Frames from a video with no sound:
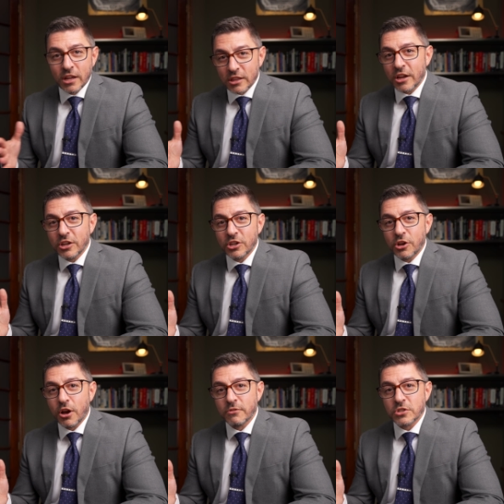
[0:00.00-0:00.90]
a lot of good
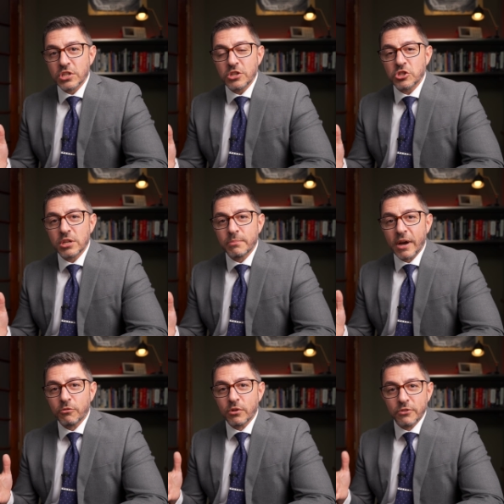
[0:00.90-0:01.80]
conversation
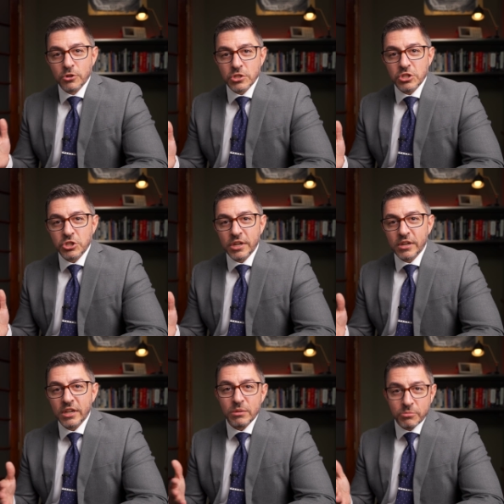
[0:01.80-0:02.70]
about reverse
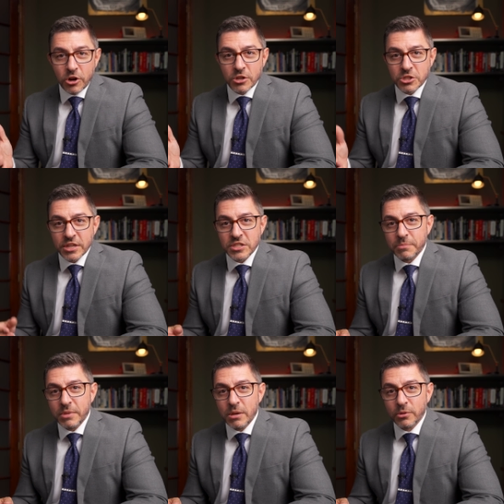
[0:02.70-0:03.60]
engineering and projects
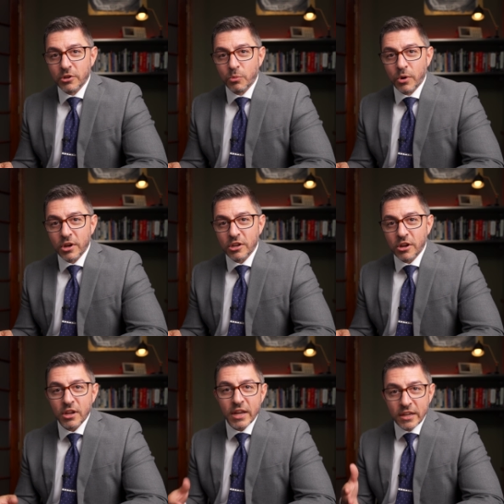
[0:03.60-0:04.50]
that people are working
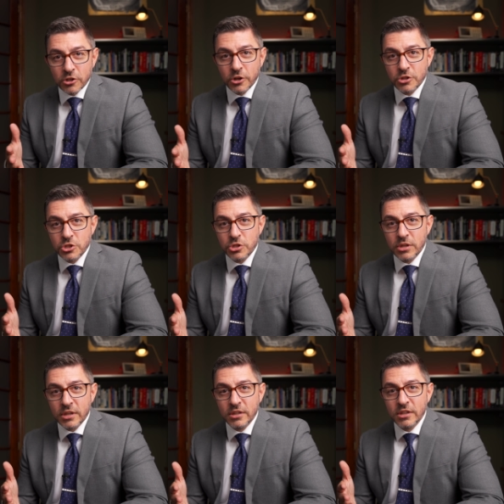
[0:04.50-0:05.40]
on. I encourage you
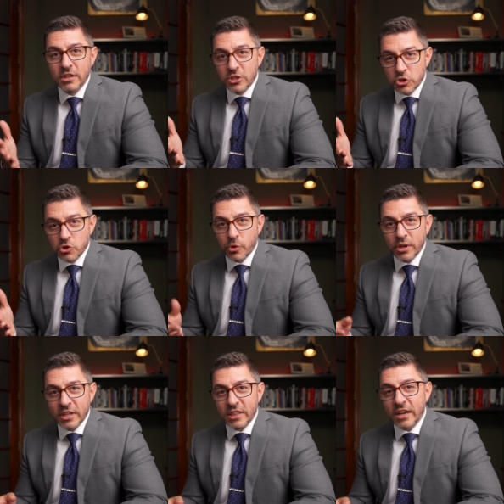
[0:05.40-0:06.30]
to
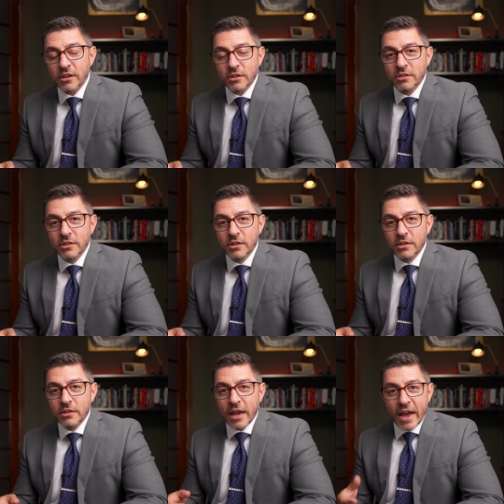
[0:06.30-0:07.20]
join in there and
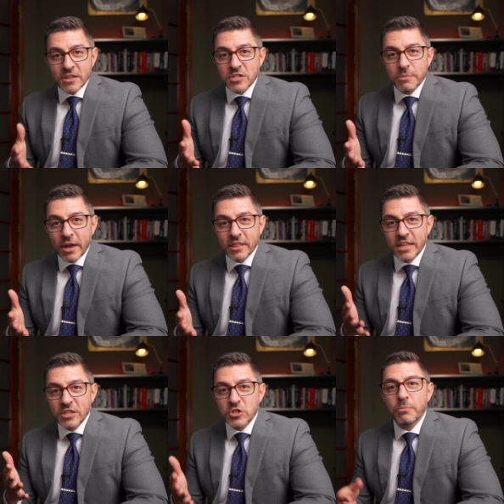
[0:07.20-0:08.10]
ask about
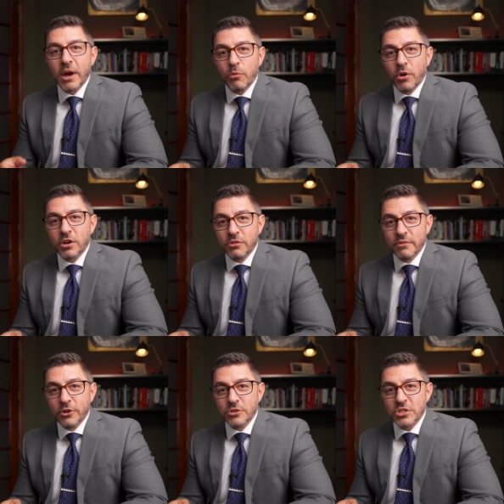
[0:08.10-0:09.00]
things you might want to
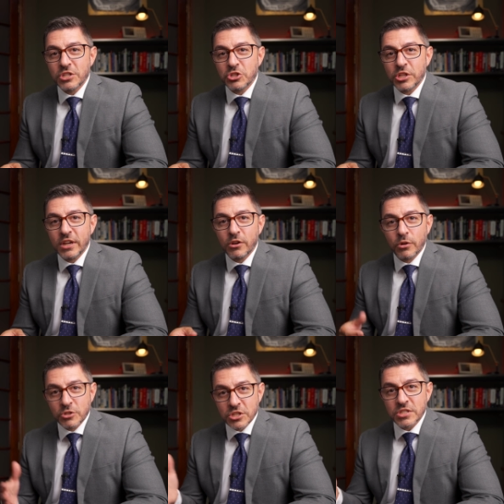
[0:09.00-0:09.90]
reverse engineer,
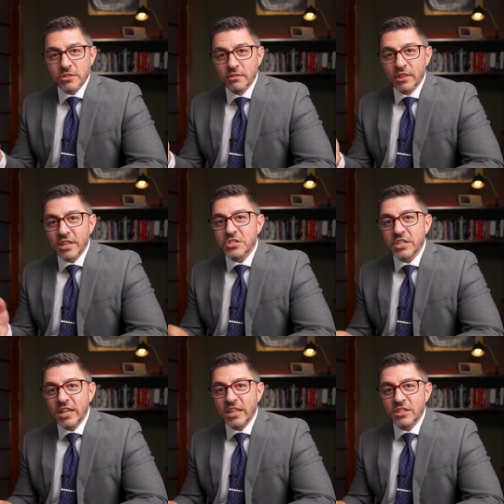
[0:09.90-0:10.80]
or just listen
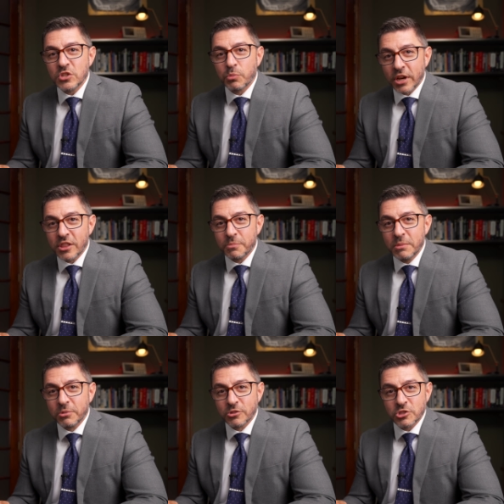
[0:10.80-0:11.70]
in to what other
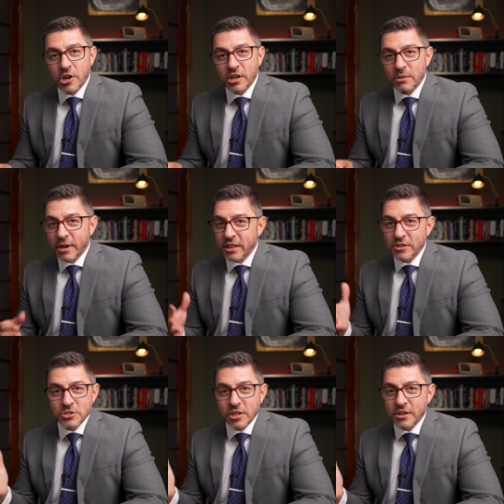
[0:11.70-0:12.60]
people are talking about.
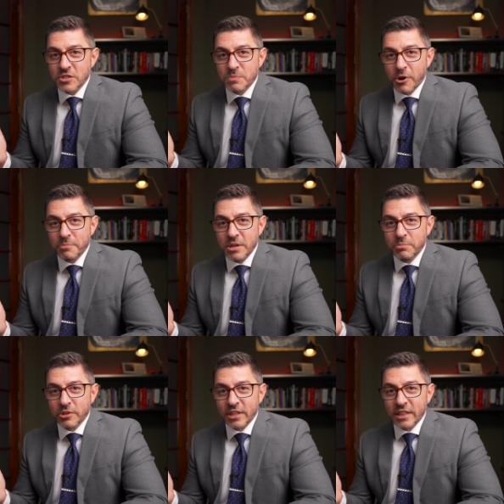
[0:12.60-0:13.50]
There's a lot of smart
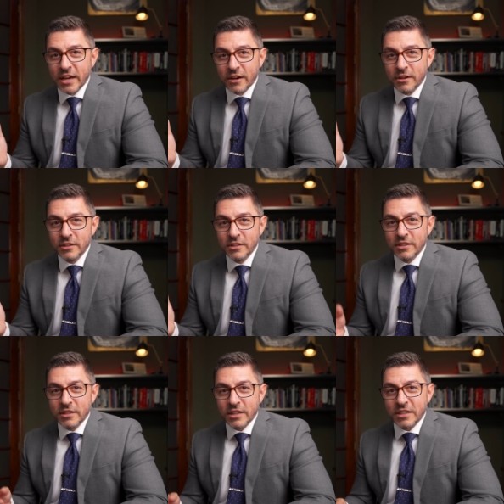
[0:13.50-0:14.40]
people in there
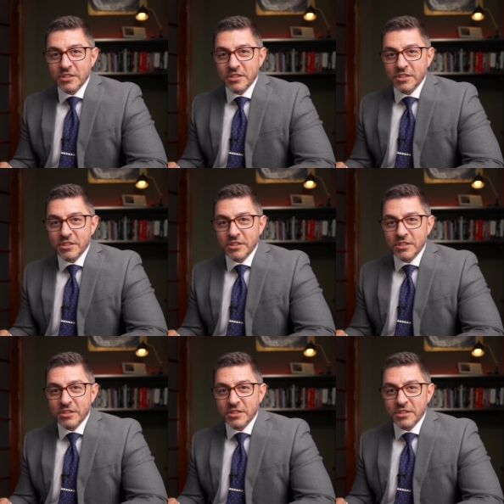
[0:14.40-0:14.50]
uh,